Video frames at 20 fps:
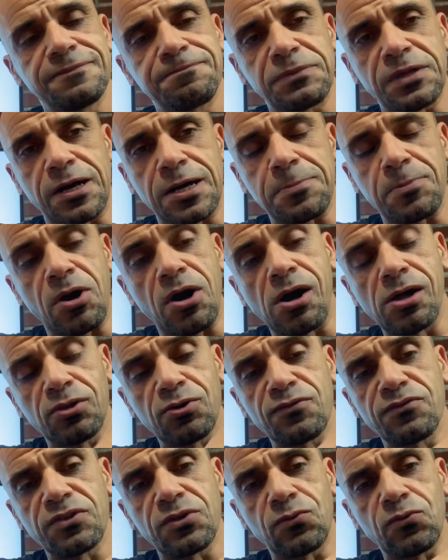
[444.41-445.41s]
all
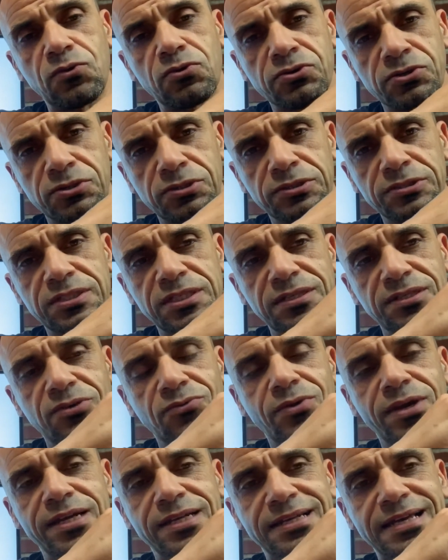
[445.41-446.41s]
over the world
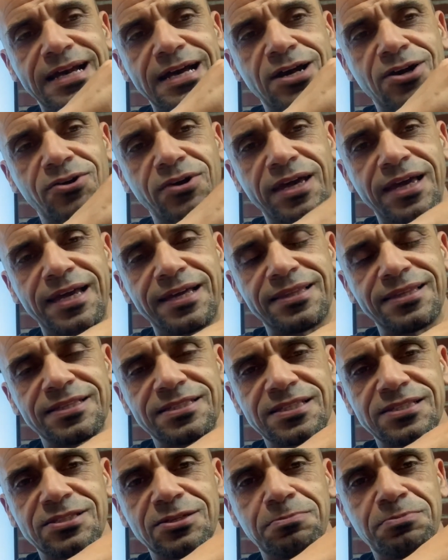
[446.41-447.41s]
right now, and this
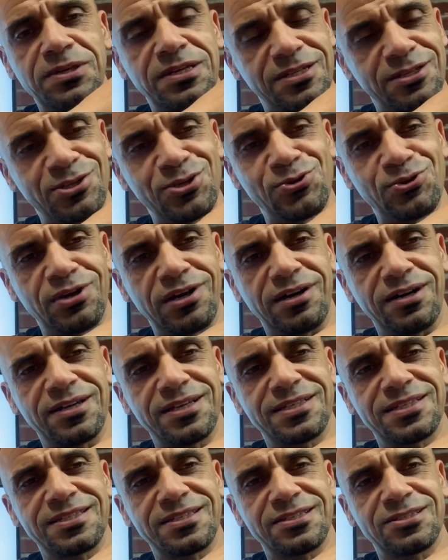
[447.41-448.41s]
is a bit new to
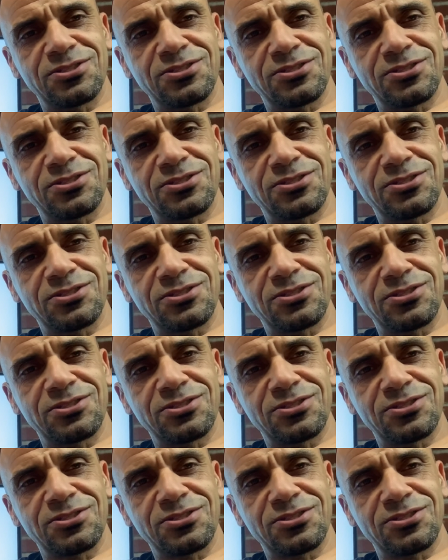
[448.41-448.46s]
us.